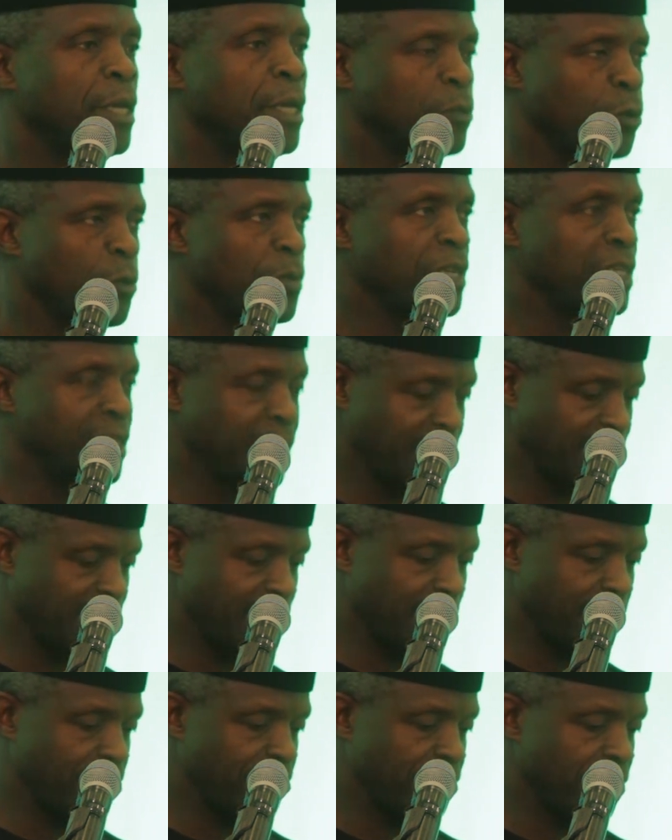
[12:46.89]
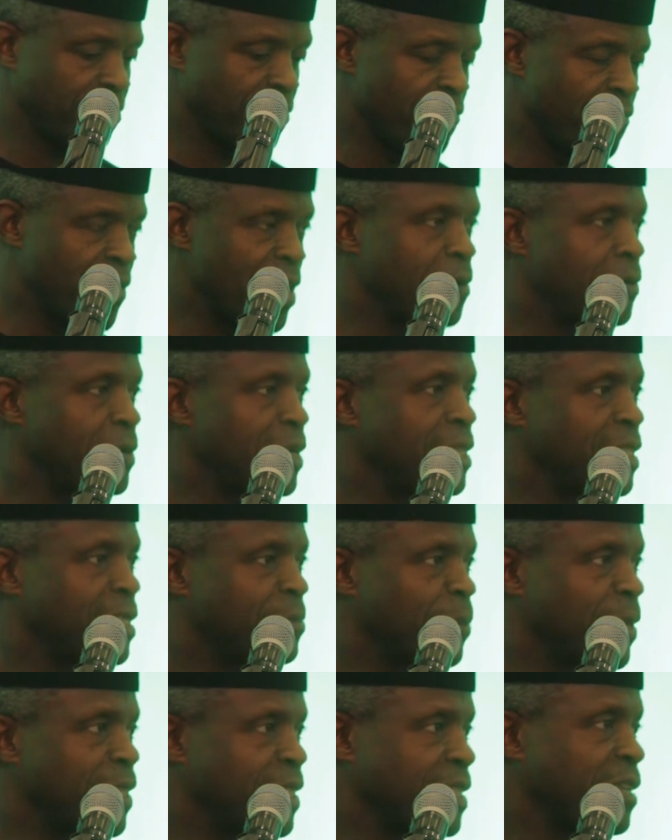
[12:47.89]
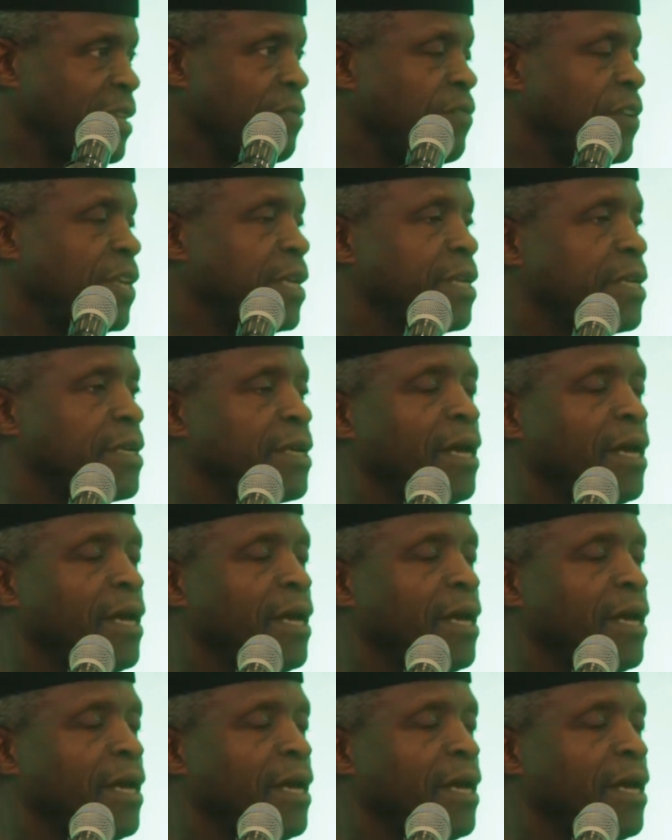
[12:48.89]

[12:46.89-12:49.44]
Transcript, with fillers: So this is a very specific